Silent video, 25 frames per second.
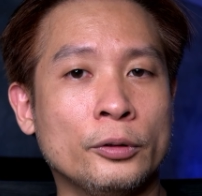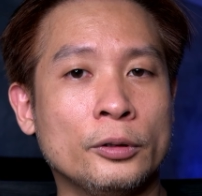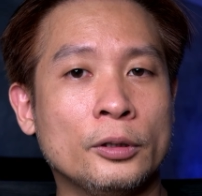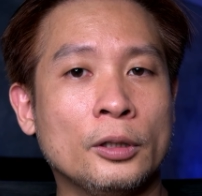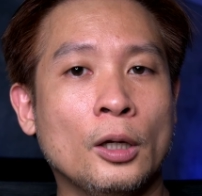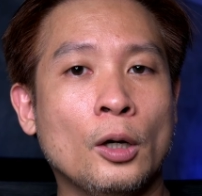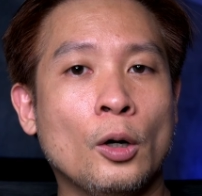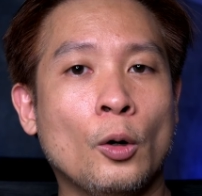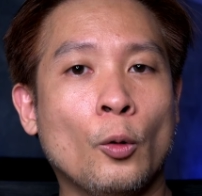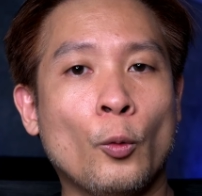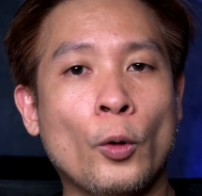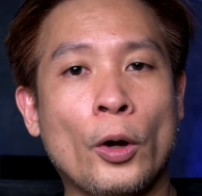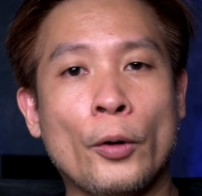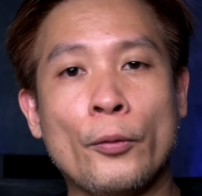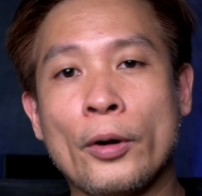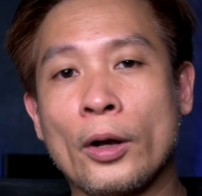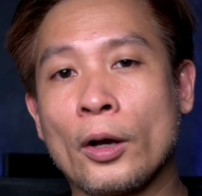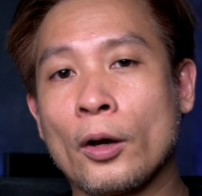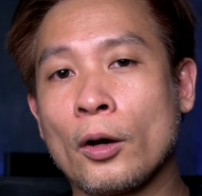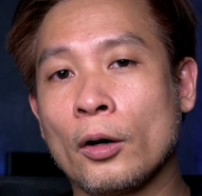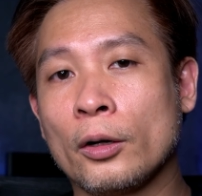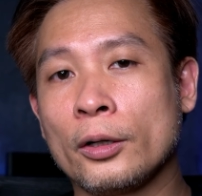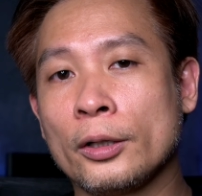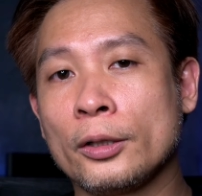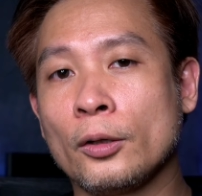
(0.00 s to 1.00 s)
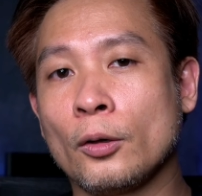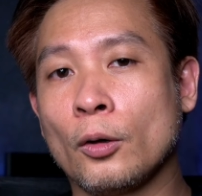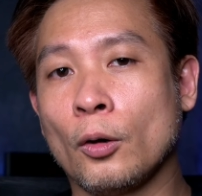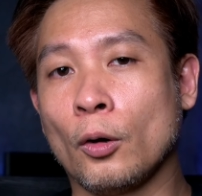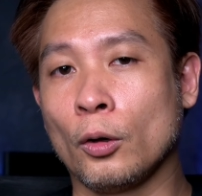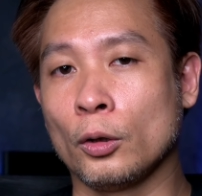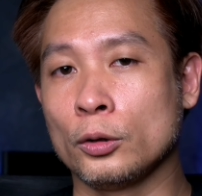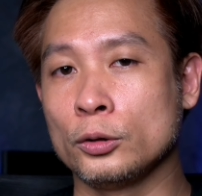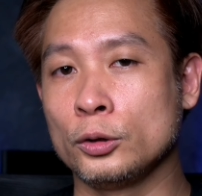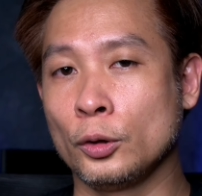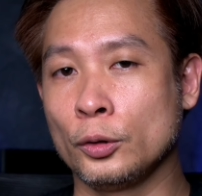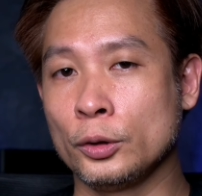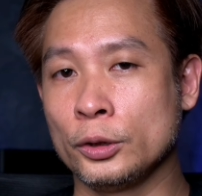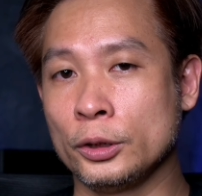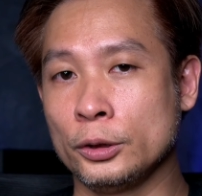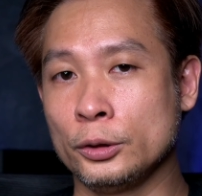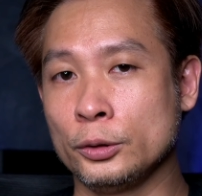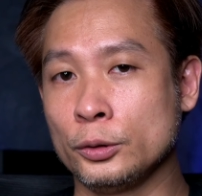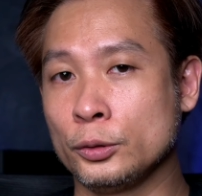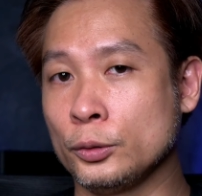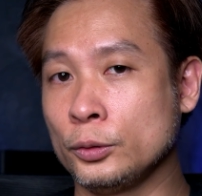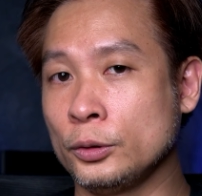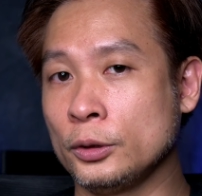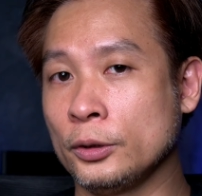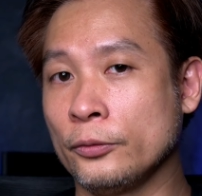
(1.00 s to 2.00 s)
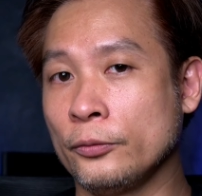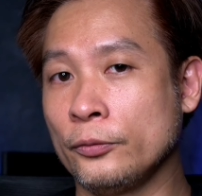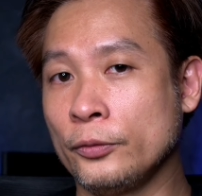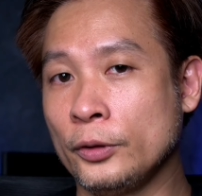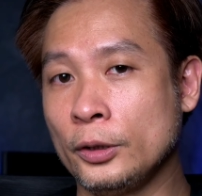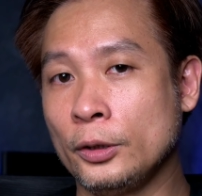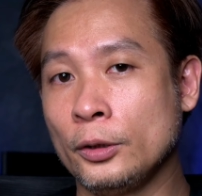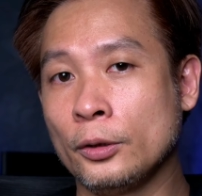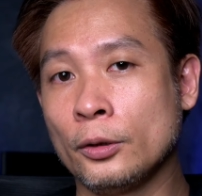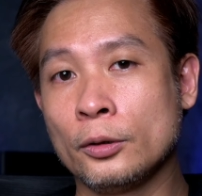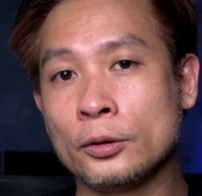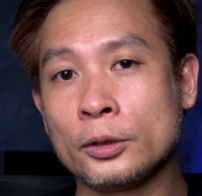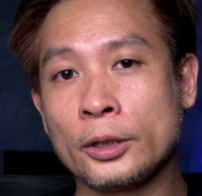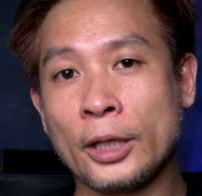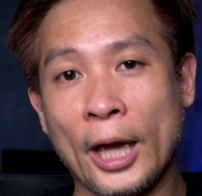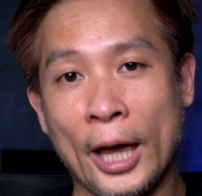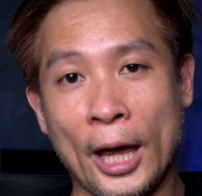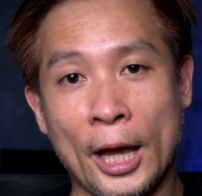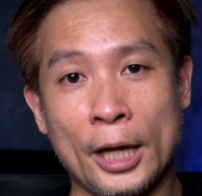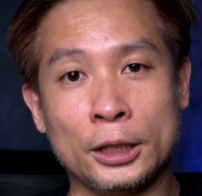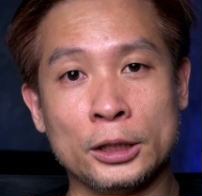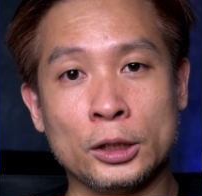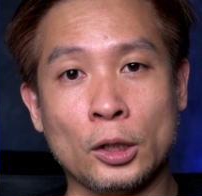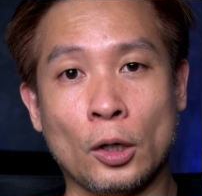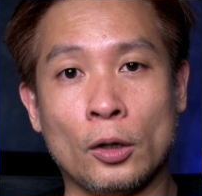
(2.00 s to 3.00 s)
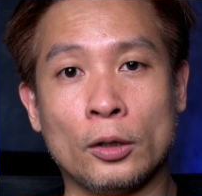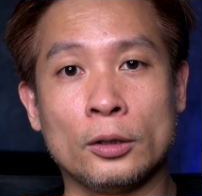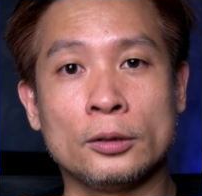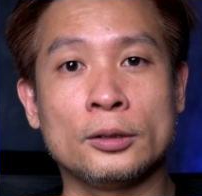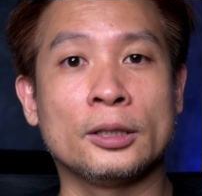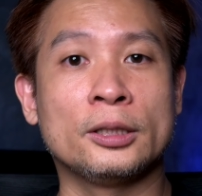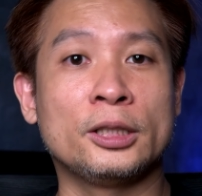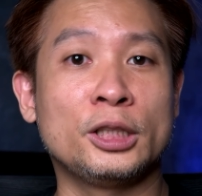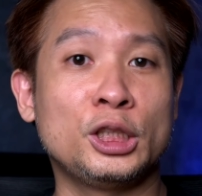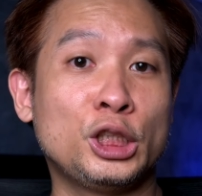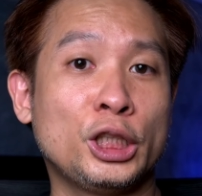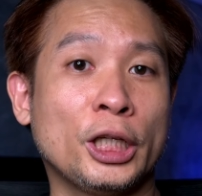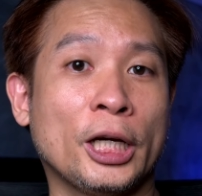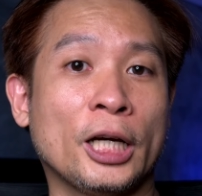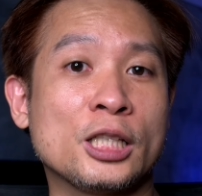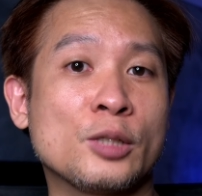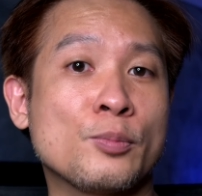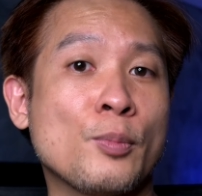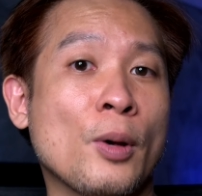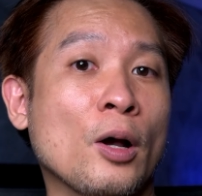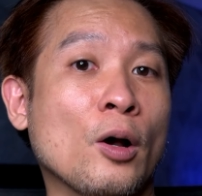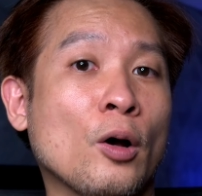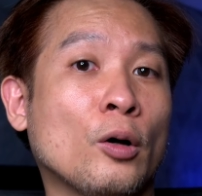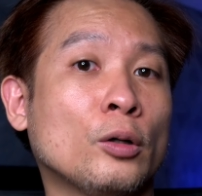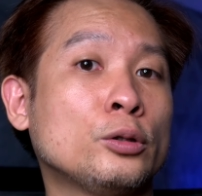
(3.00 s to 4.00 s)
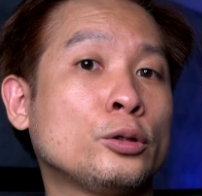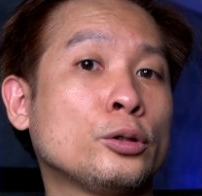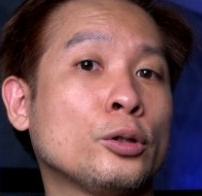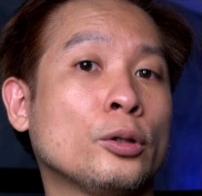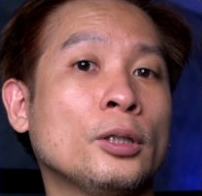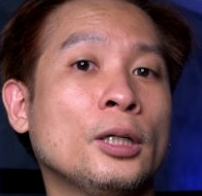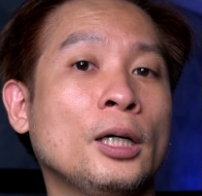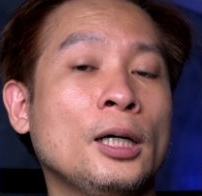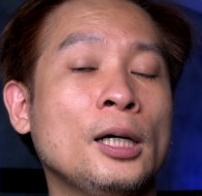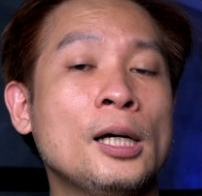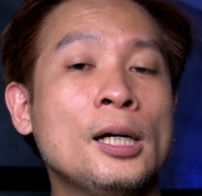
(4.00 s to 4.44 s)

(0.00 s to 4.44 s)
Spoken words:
when recording your audio into the video cache on the DJI Smart Controller.